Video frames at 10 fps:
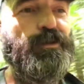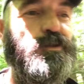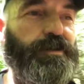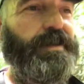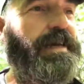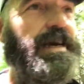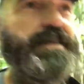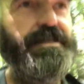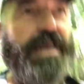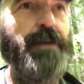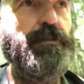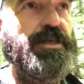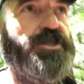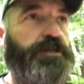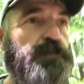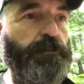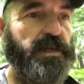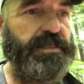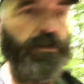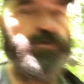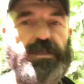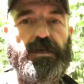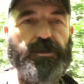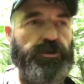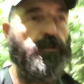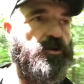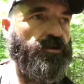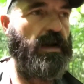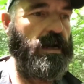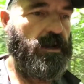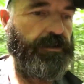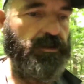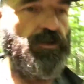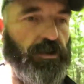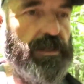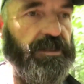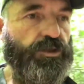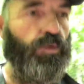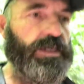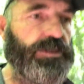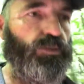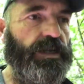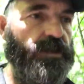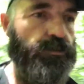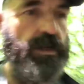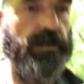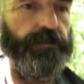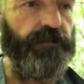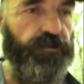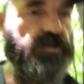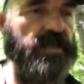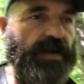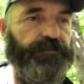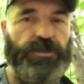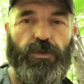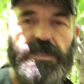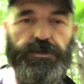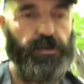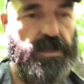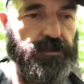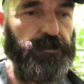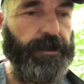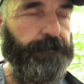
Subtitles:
yeah, it's ambitious, but be done with the Triple Crown early 2023, the first half of 2023.